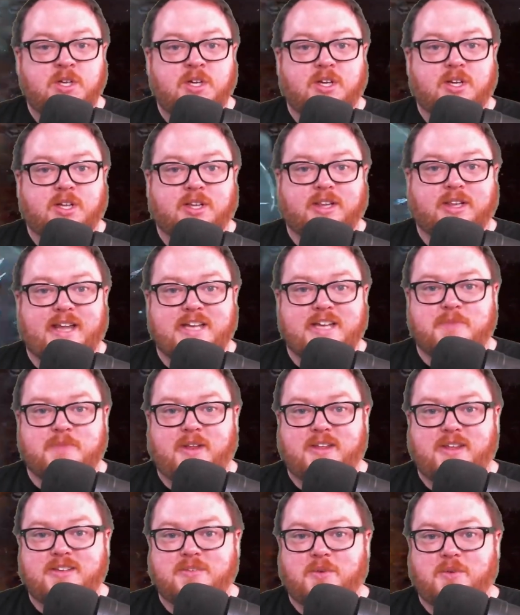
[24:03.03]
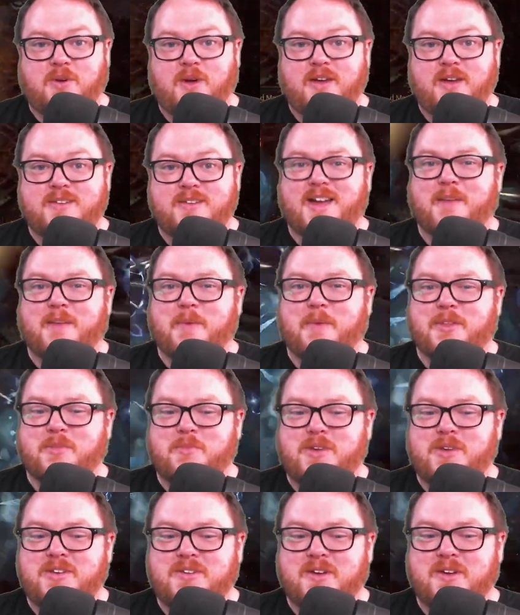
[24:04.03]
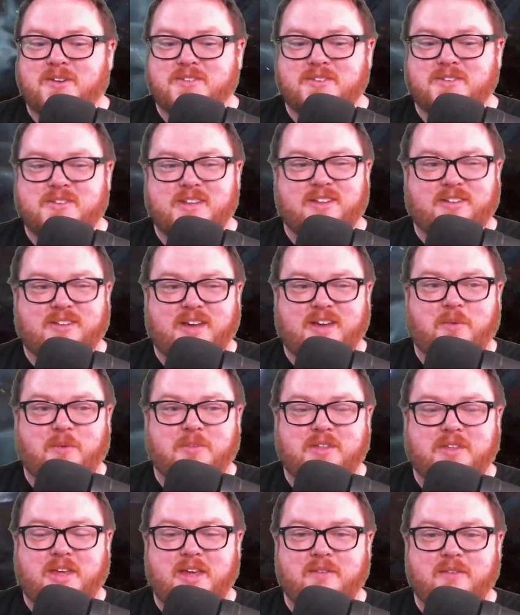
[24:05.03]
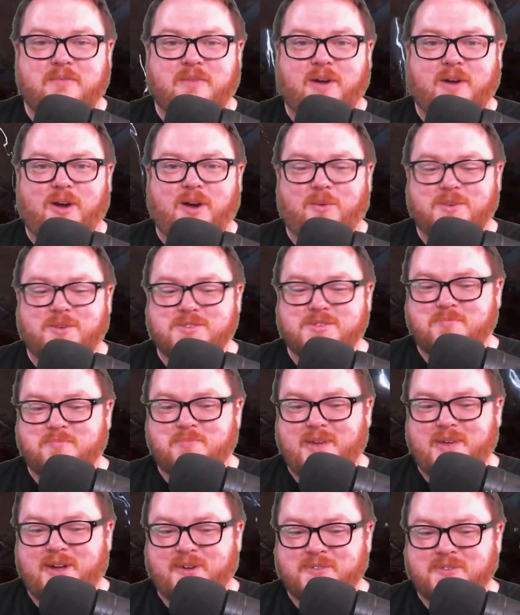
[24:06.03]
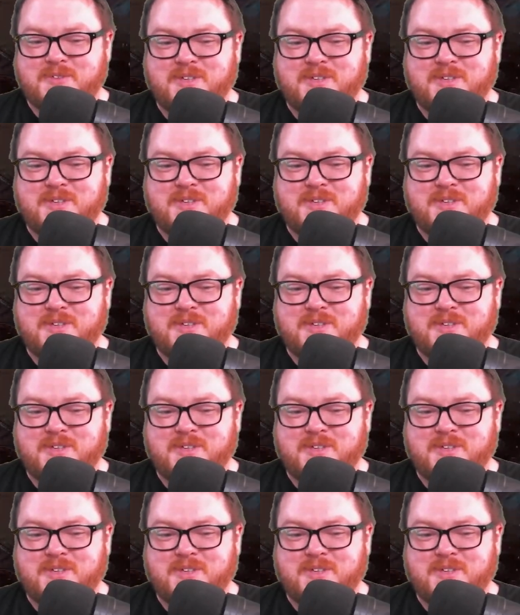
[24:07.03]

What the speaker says: Last but not least, I want to go ahead and talk about the PTR, since that's kind of what the campfire was about.